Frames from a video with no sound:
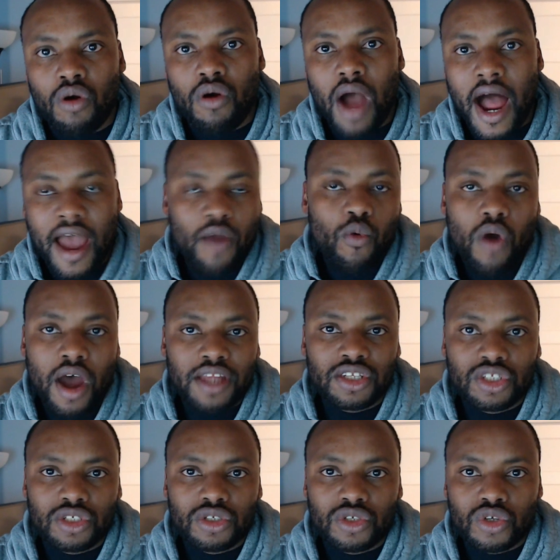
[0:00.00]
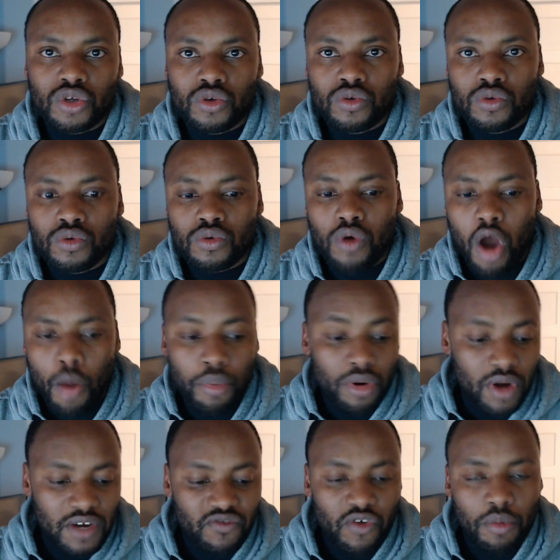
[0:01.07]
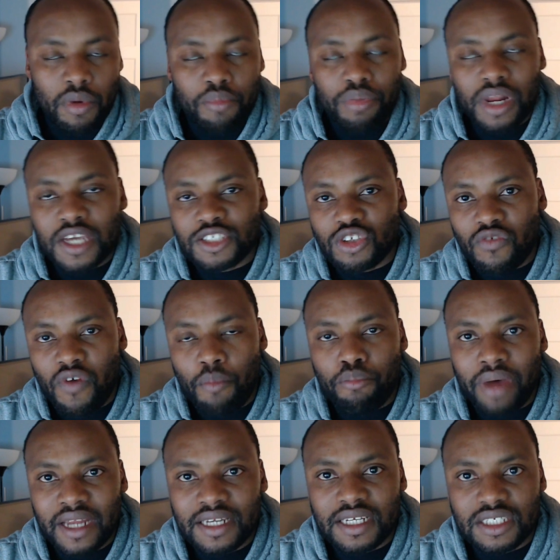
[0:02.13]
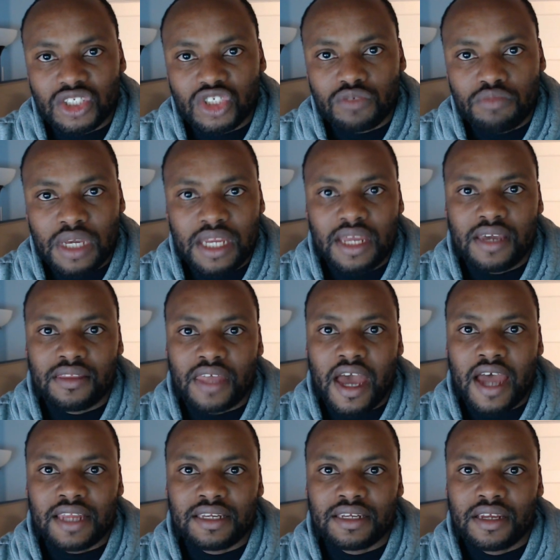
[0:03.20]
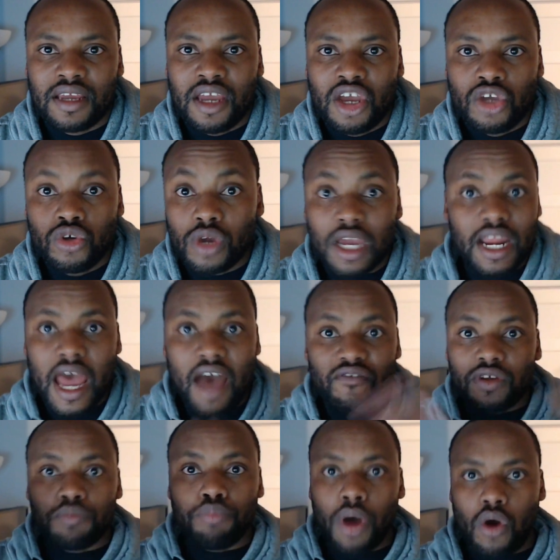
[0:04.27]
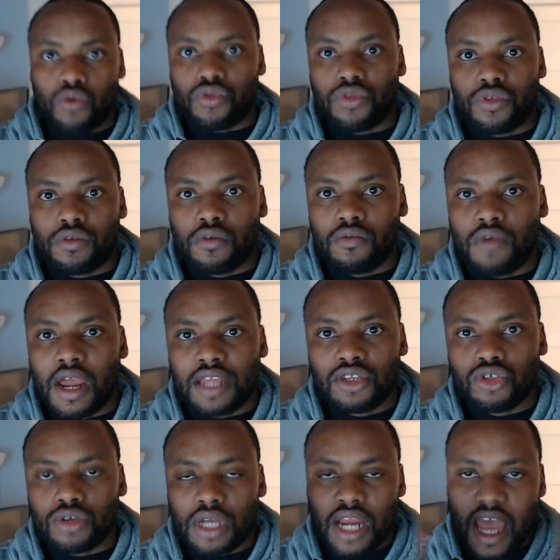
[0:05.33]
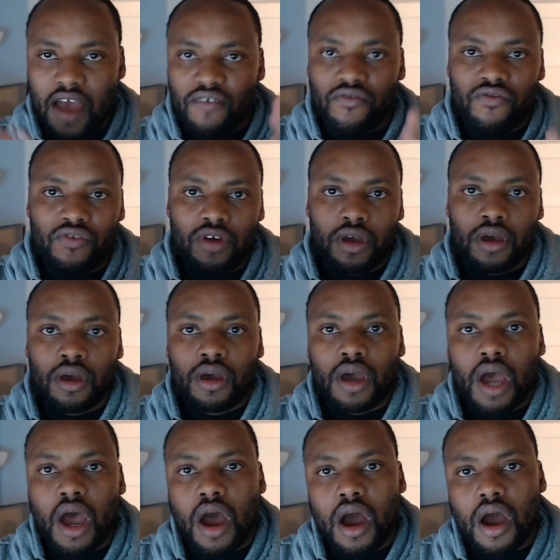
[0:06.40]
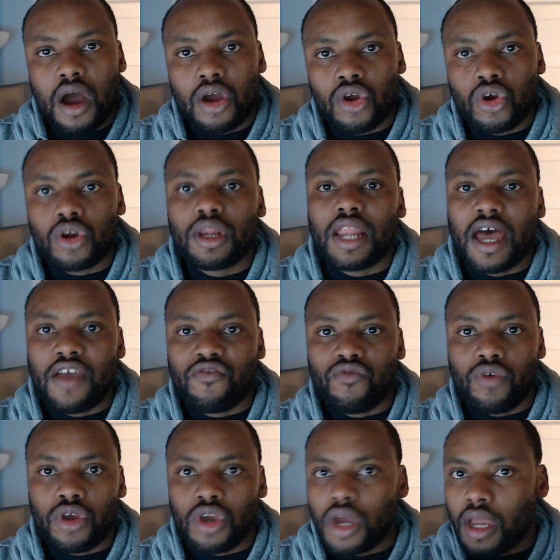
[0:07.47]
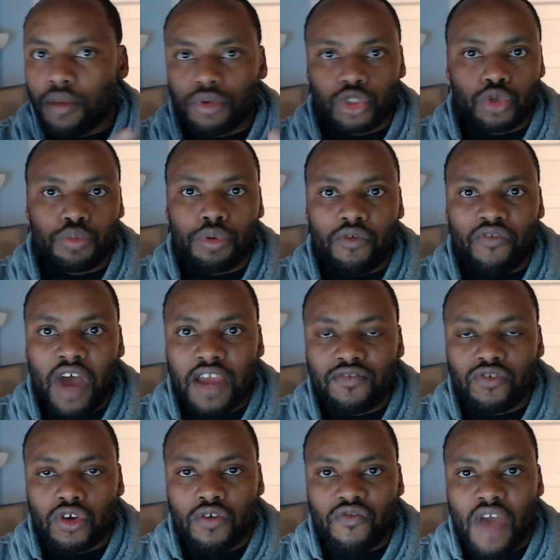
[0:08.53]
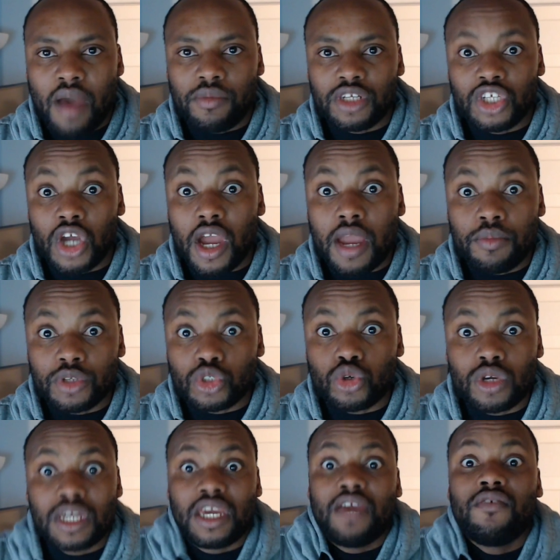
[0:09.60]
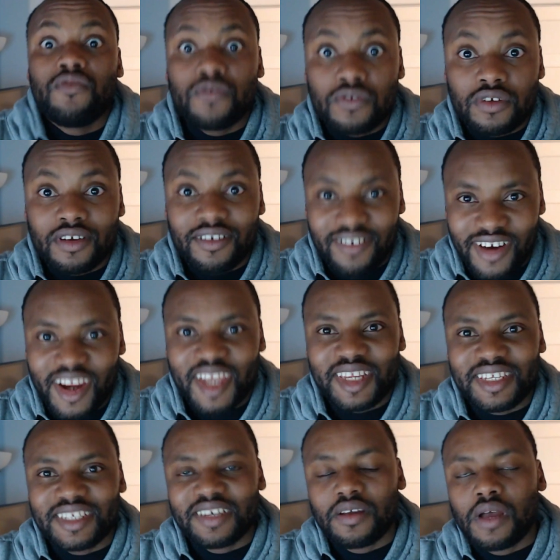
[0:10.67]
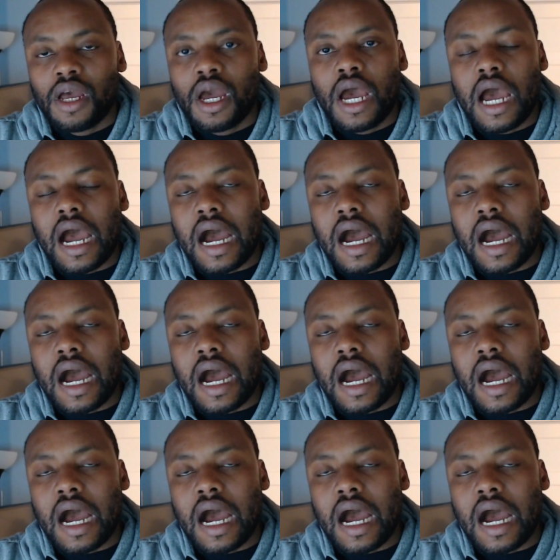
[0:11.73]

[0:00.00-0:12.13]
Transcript: So I want to operate from a place of abundance, meaning that you can have it both, right? You can have a good life where you're able to provide for your family, you're able to give, right?